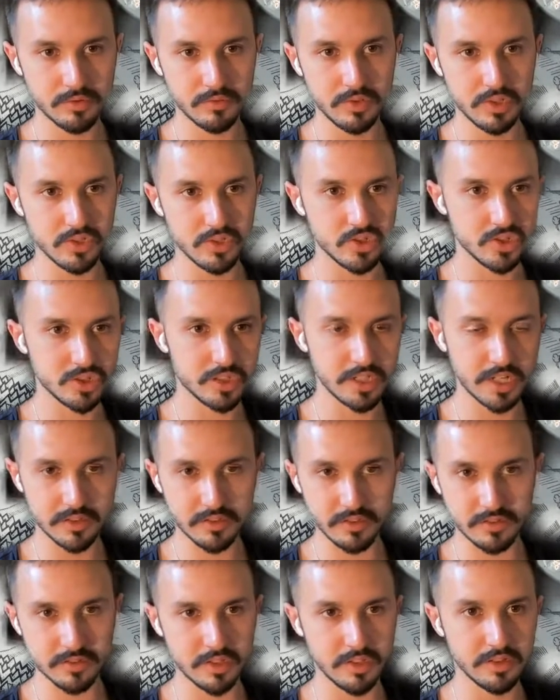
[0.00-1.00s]
which
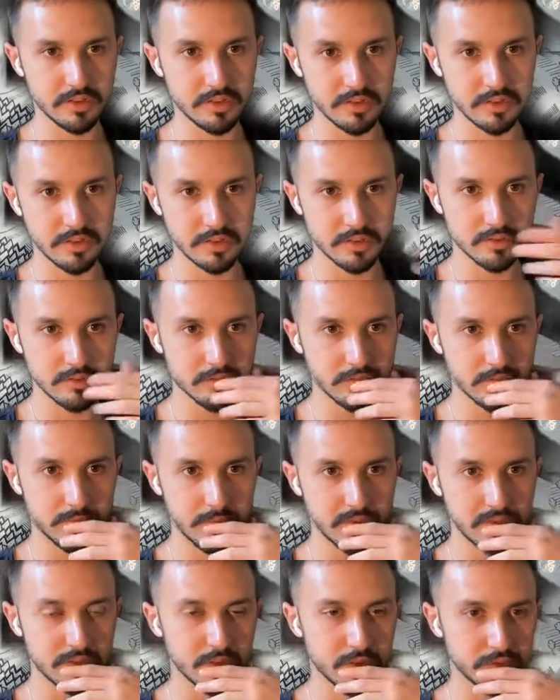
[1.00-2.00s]
got in the
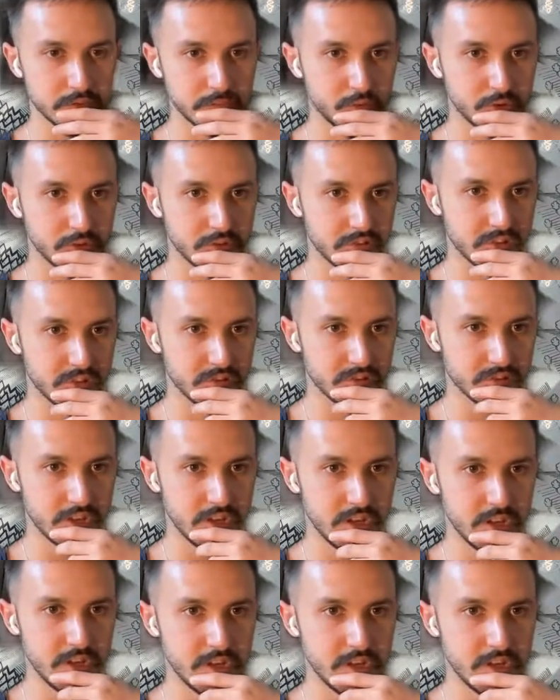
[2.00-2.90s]
middle of the process,